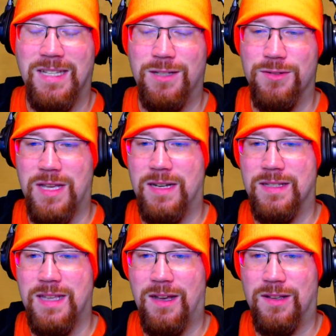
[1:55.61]
Goes on to
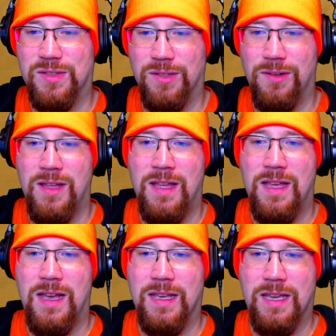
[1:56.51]
say also,
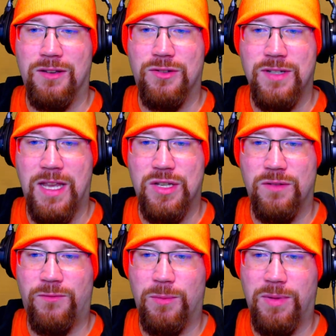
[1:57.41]
account
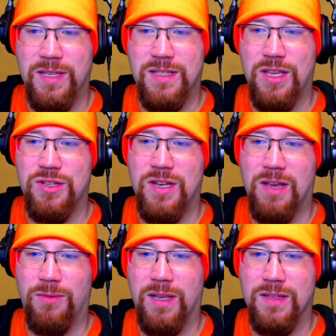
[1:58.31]
creation for PlayStation
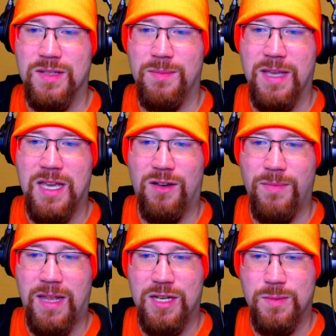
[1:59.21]
Network and some account
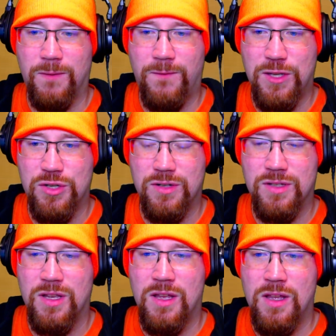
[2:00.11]
management
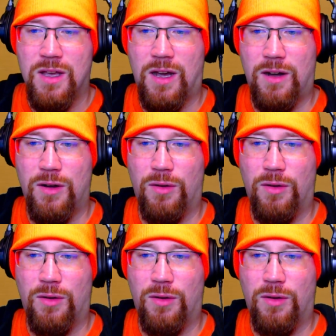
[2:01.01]
features are no